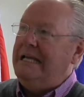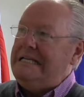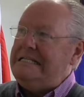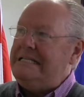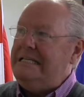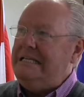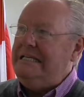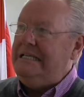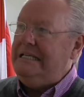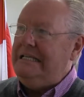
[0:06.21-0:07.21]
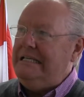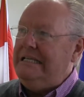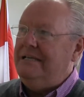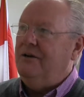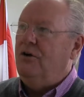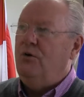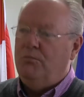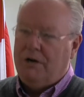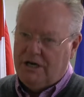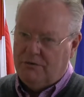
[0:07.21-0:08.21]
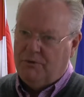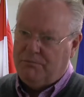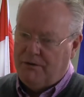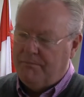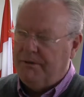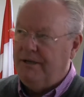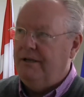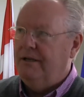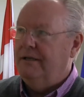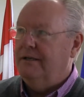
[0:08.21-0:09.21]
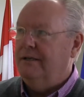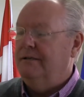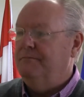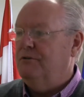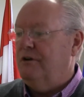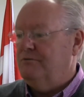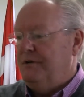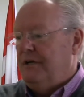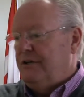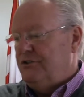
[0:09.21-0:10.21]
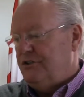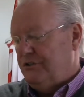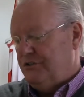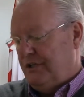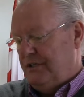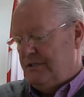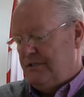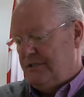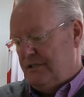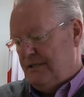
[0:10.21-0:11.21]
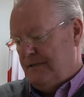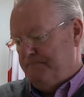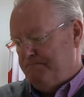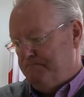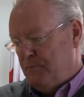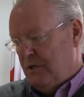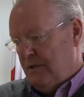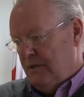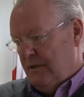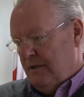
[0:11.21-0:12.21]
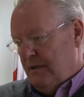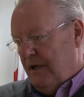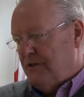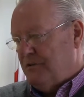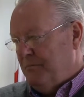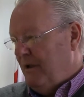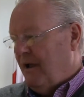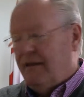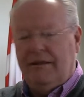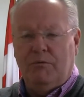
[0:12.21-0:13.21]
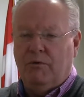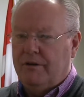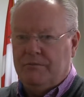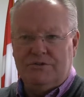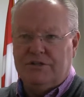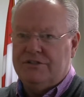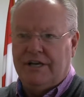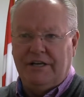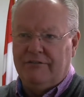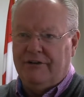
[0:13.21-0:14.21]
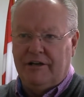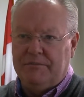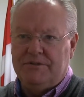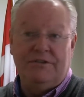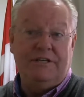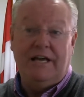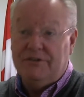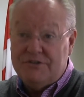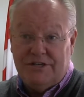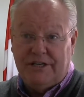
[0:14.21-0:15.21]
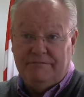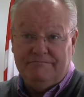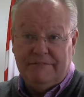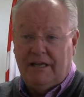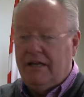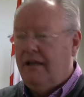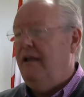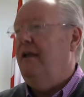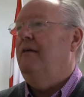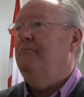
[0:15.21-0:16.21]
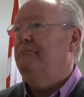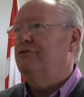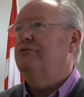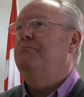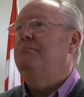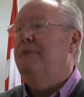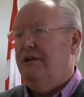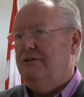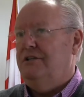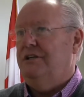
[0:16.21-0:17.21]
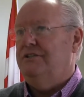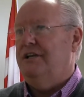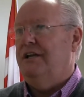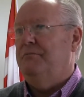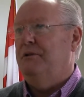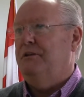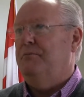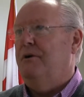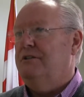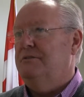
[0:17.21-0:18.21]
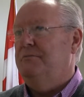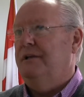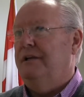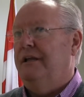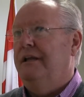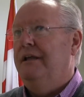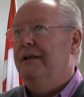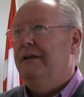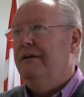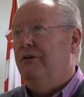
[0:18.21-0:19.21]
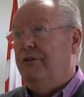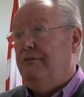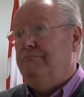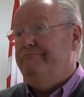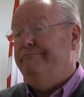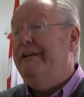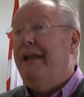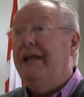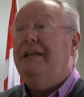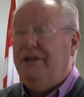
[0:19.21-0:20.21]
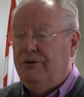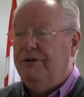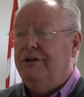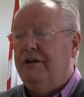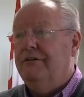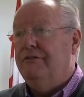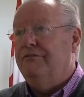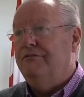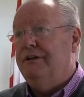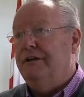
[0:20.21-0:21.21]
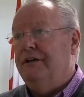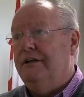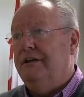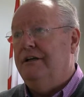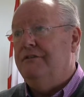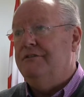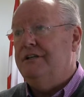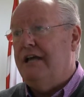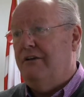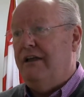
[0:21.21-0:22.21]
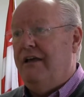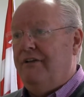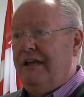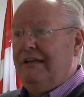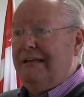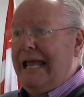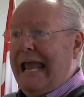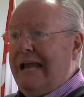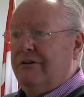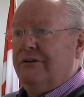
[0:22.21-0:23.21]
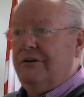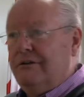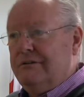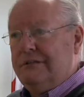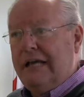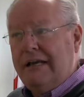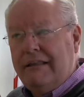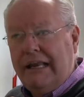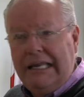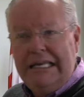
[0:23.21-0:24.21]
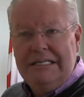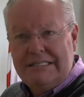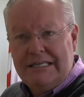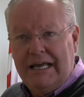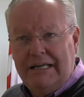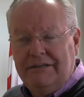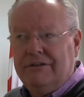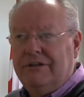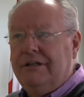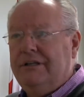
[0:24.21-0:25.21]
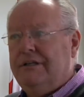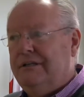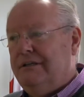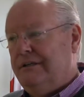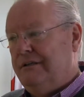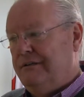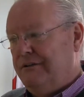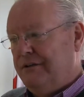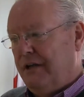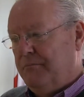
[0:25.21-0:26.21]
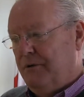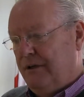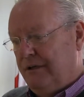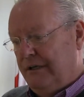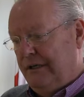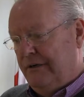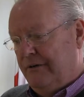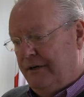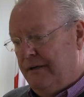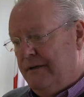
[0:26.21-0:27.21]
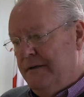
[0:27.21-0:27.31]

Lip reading: as the Home Hardware property across from United Church, is to me, I think, one of the most exciting developments the town has seen. I am tremendously excited about the possibility, or the likelihood of the town having anchored on kind of that east side near the Duck Pond area.